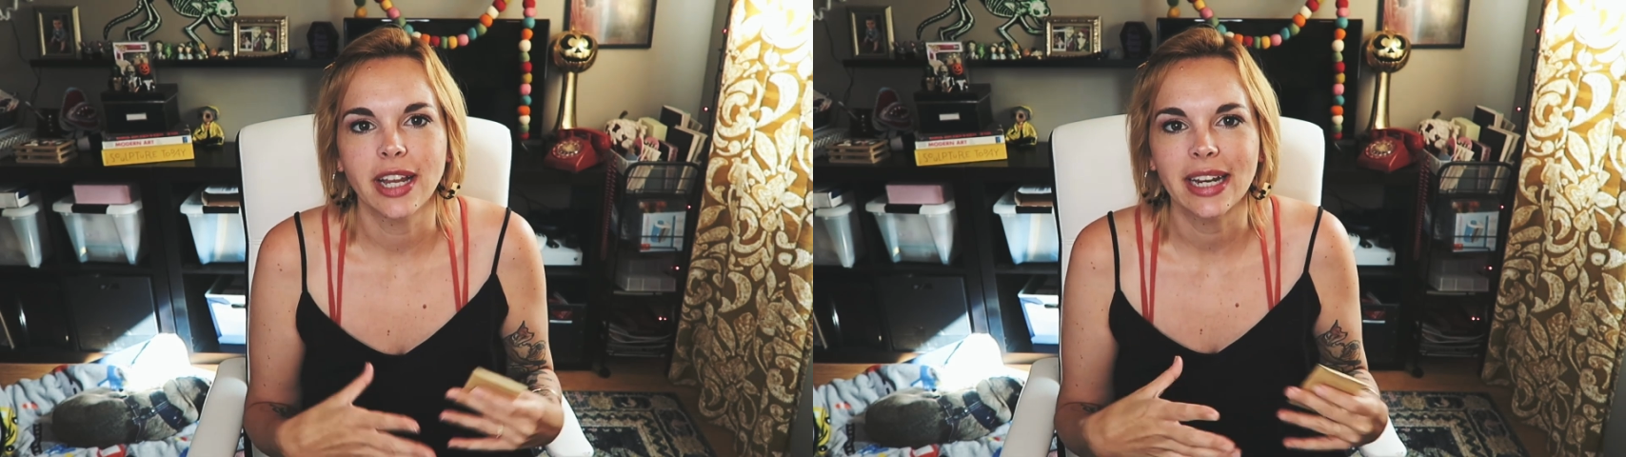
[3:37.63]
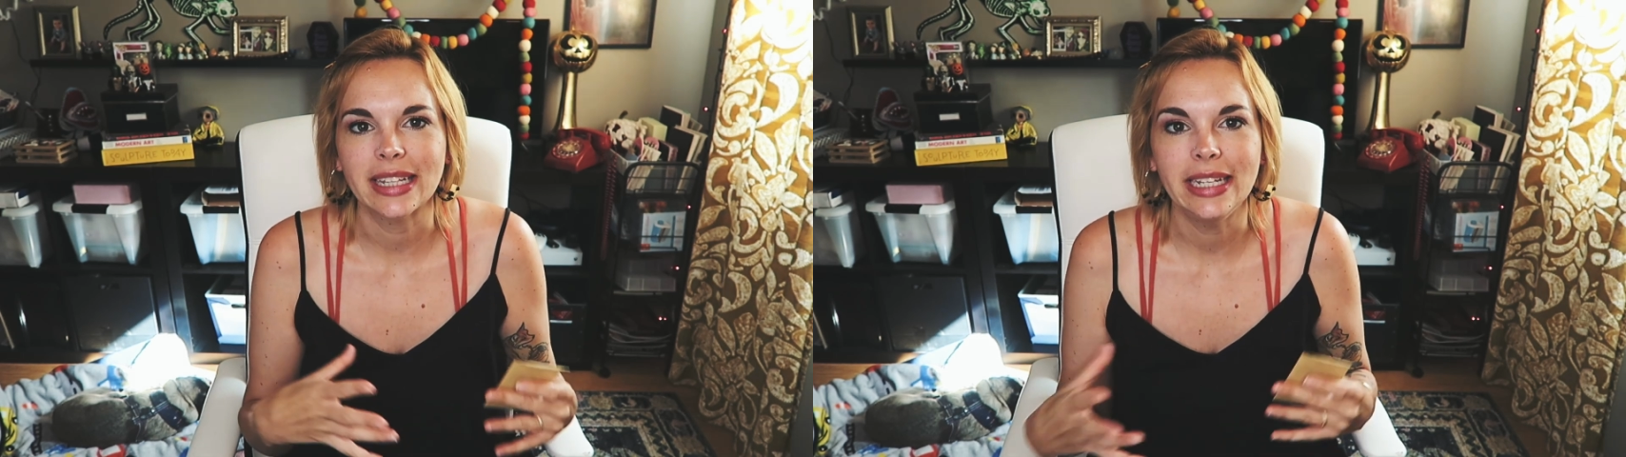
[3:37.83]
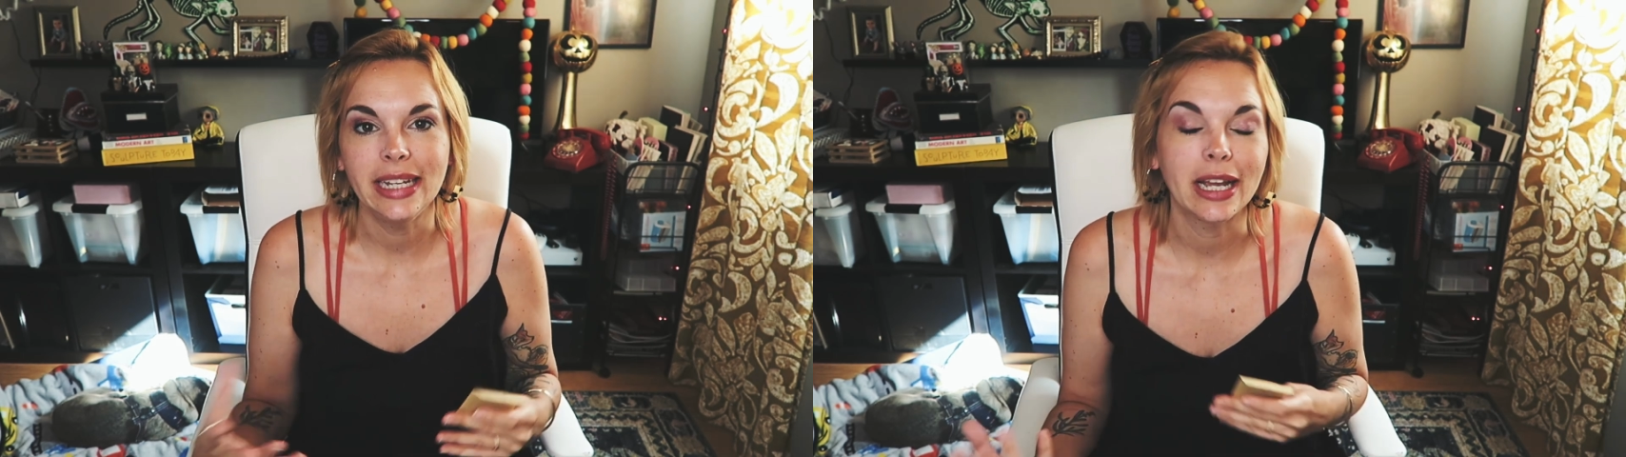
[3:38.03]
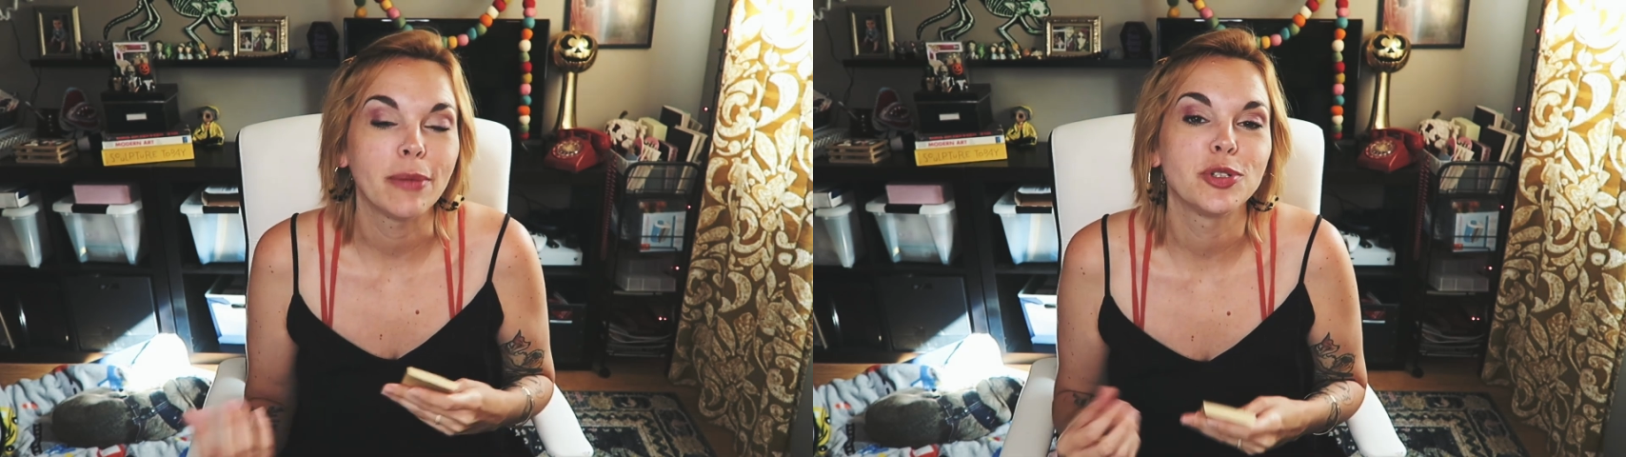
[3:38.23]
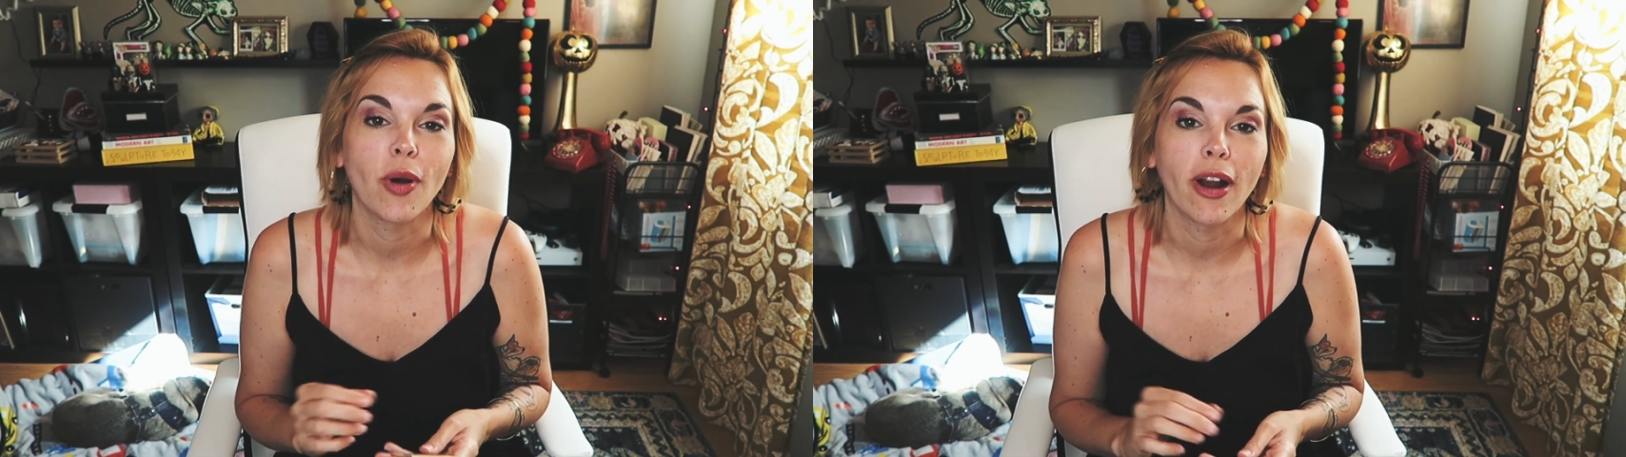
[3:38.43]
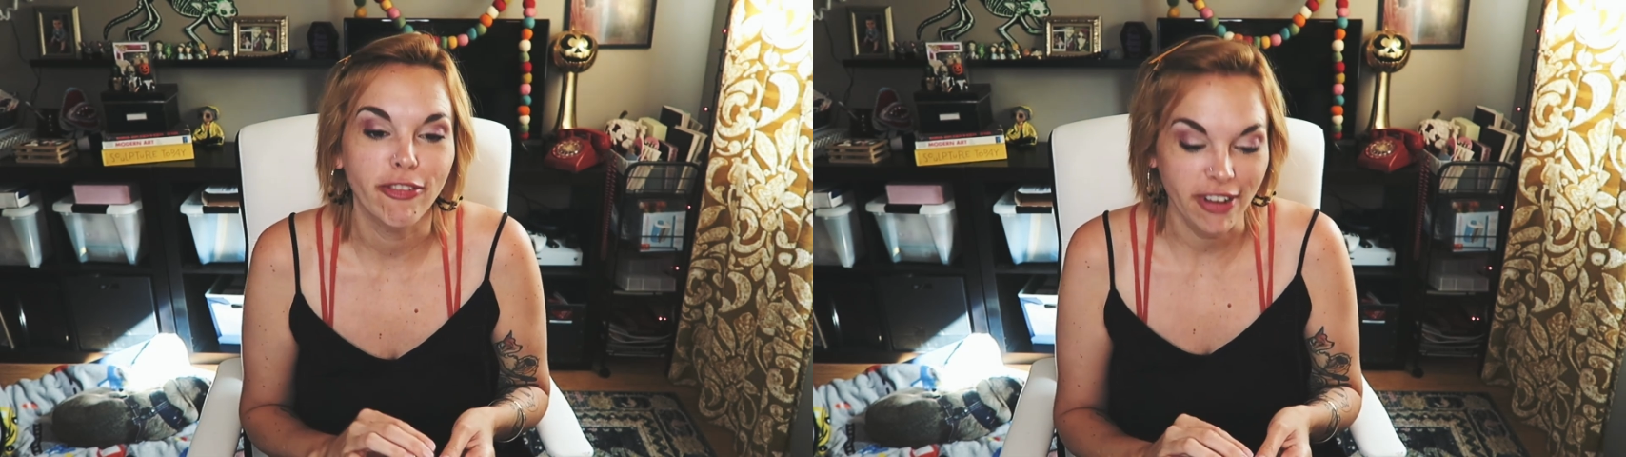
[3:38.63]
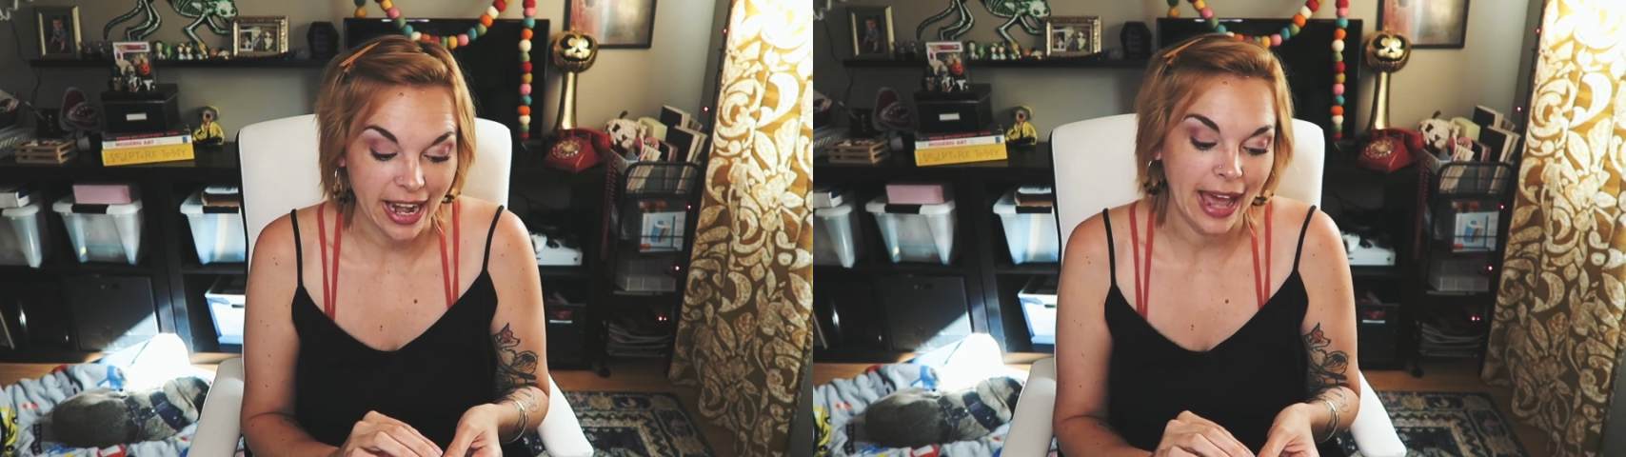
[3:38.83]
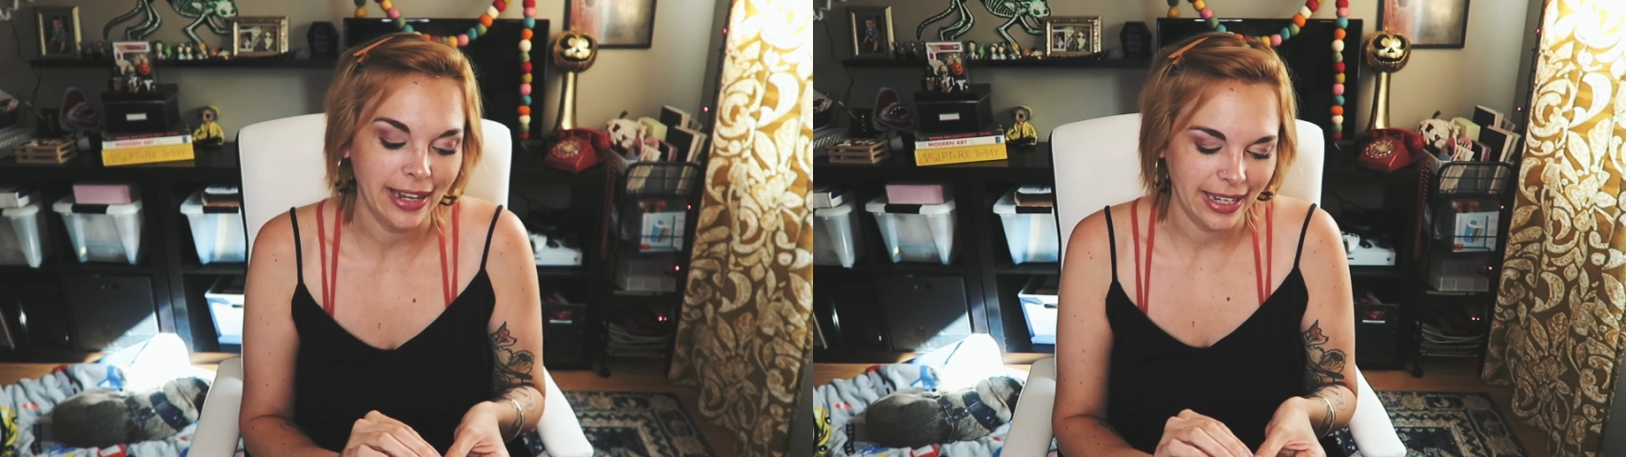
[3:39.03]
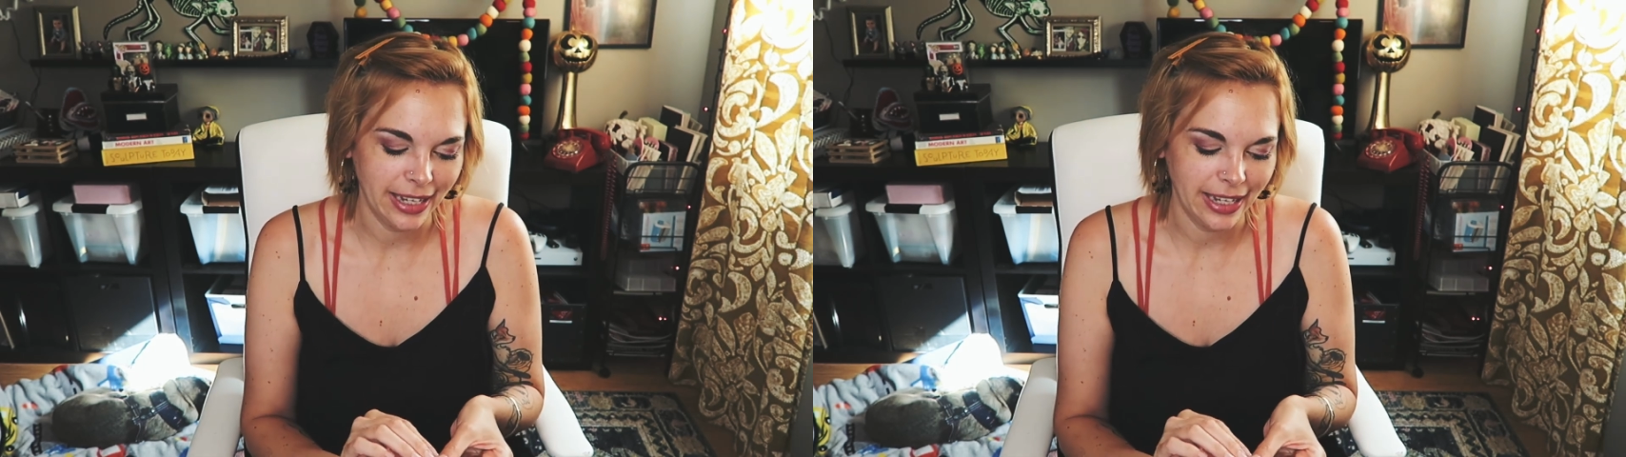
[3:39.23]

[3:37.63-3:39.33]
kind of leading up to our finale